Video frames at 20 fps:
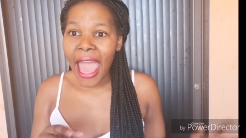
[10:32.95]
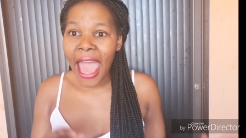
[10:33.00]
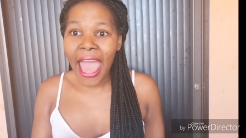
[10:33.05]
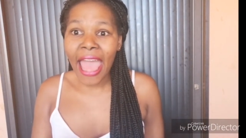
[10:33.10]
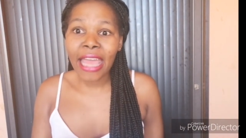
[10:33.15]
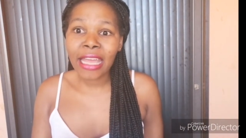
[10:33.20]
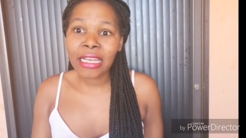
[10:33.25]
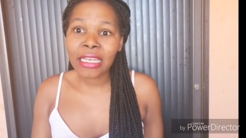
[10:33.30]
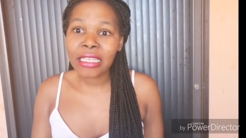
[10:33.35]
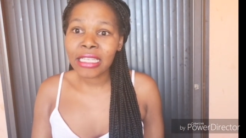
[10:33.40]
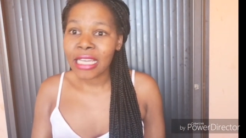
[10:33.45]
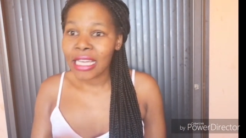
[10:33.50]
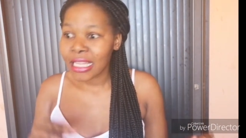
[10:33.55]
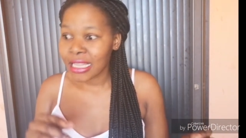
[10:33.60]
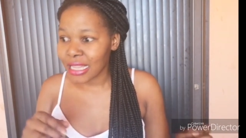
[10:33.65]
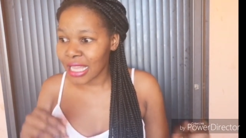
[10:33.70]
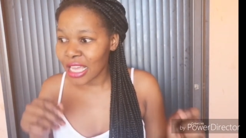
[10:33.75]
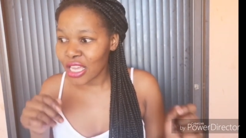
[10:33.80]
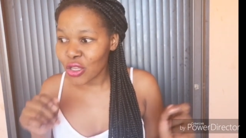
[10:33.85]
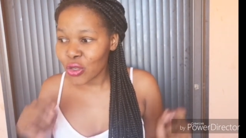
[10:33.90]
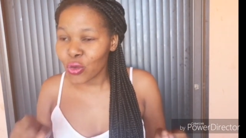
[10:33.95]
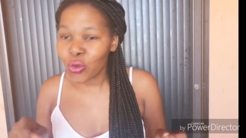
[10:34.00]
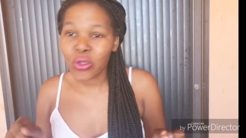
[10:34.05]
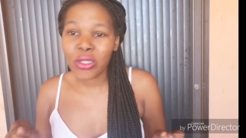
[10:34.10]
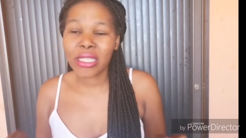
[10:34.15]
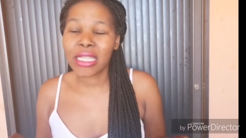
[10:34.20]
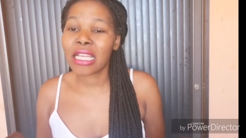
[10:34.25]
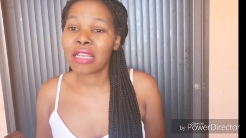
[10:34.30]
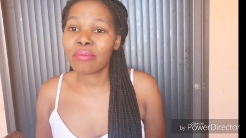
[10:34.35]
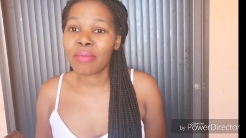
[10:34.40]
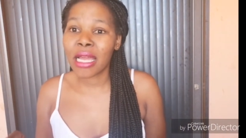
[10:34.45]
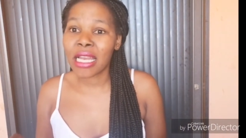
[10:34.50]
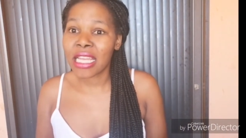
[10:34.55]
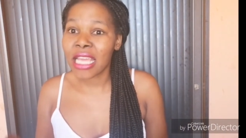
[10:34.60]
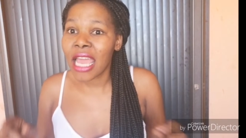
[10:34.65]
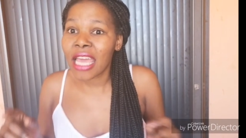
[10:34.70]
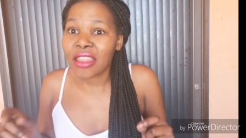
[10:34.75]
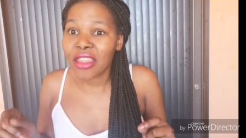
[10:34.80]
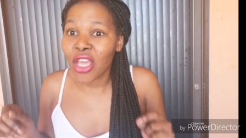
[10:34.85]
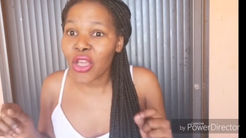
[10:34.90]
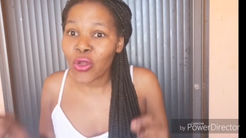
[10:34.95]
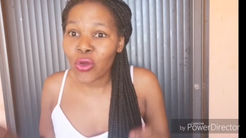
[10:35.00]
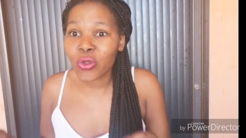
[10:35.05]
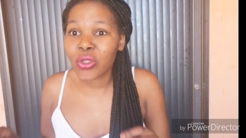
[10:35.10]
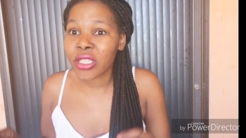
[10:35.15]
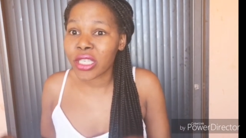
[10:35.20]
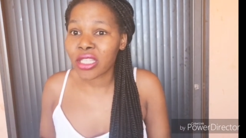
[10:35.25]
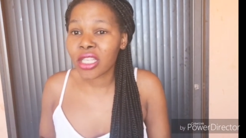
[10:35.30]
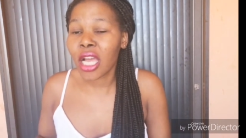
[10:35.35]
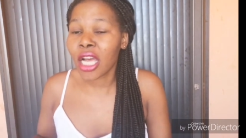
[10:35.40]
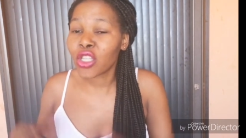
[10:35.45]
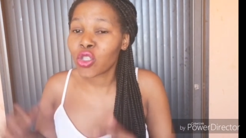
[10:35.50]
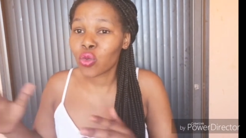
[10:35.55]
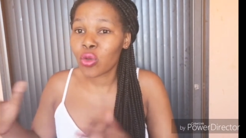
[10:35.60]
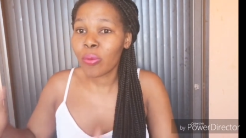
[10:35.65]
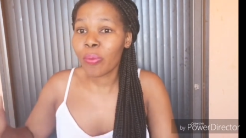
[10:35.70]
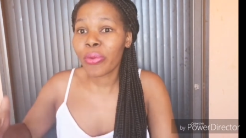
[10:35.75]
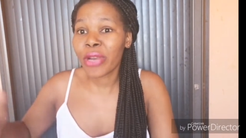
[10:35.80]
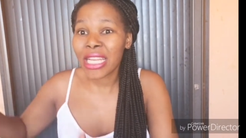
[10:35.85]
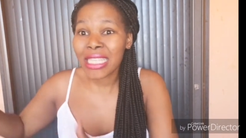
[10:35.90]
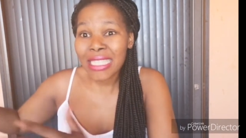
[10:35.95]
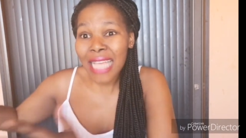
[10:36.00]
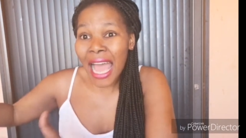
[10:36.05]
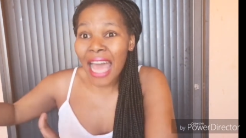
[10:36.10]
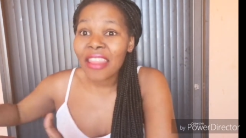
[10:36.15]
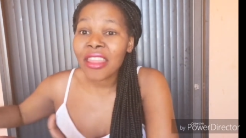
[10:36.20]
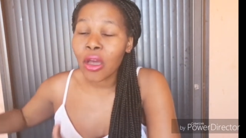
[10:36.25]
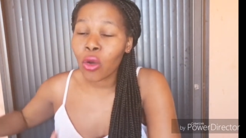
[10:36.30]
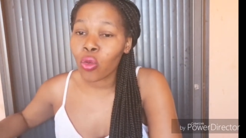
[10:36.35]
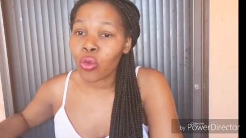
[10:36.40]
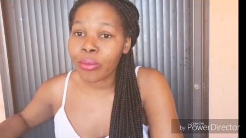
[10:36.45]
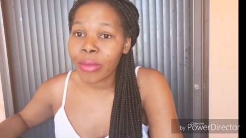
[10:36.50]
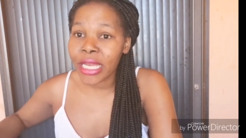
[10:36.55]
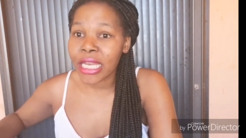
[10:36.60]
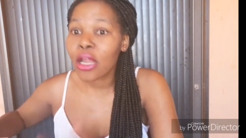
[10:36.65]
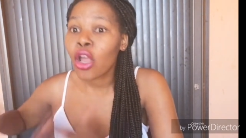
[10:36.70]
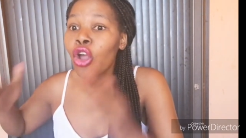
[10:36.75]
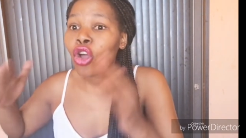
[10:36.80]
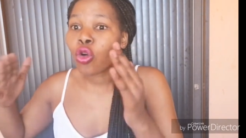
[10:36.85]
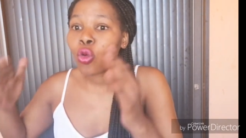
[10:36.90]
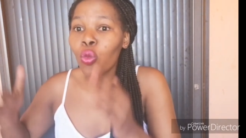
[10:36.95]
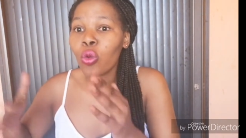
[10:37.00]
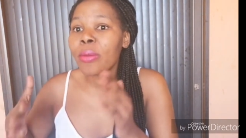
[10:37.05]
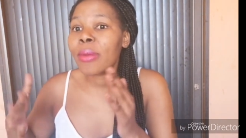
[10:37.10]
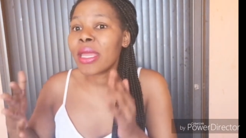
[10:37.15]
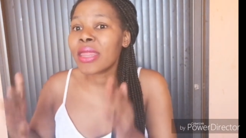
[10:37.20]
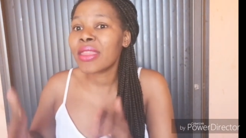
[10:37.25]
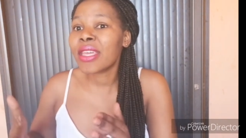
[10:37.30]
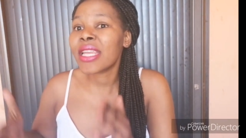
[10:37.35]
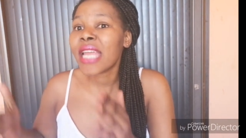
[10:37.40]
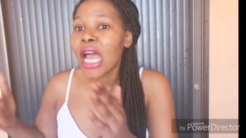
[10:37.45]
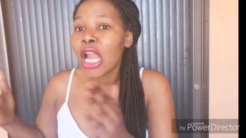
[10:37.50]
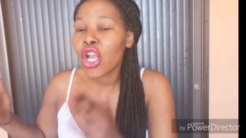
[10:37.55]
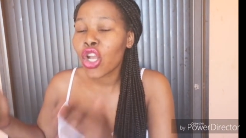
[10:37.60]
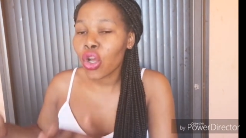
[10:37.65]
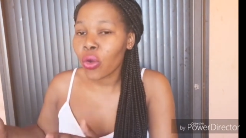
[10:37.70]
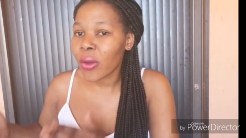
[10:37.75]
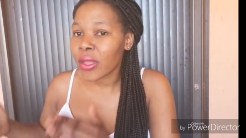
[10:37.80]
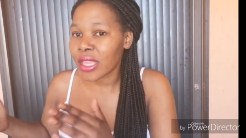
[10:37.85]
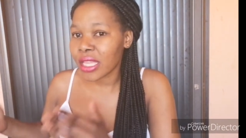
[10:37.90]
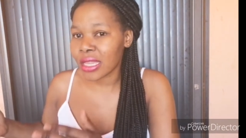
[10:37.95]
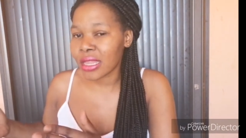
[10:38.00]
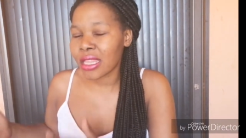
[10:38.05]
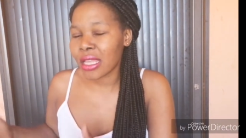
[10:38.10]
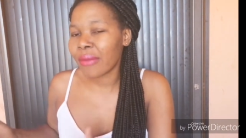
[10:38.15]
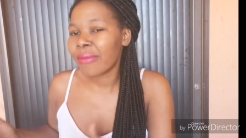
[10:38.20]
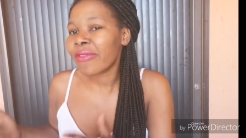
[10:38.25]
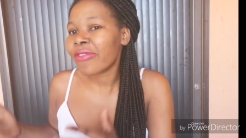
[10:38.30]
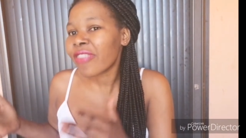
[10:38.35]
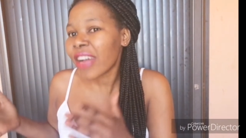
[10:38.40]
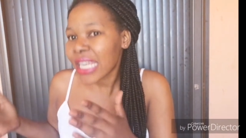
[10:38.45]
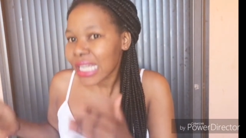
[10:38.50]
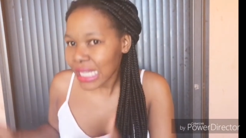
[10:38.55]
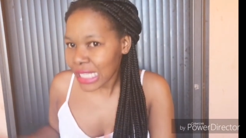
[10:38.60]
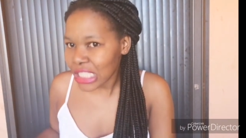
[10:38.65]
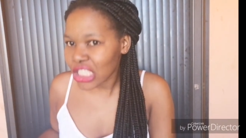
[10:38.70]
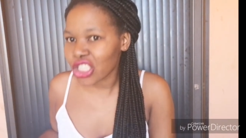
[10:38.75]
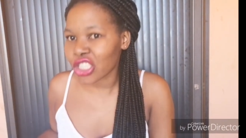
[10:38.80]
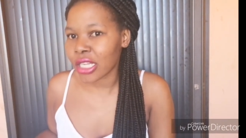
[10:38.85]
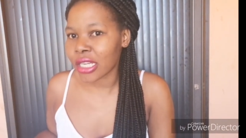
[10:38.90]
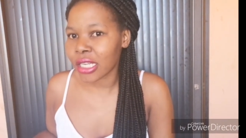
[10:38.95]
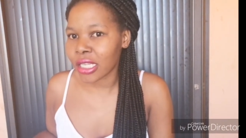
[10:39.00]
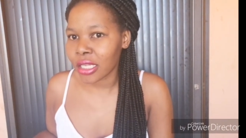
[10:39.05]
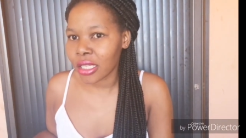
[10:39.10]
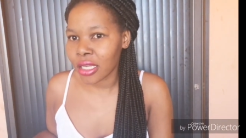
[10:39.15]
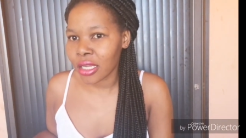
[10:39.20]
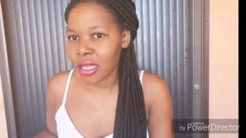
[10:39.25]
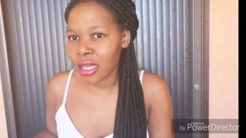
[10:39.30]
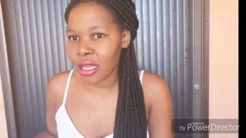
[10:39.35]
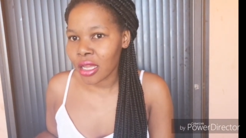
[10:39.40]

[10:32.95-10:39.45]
and they use that money and they use that car to impress other women women that are lower than them financially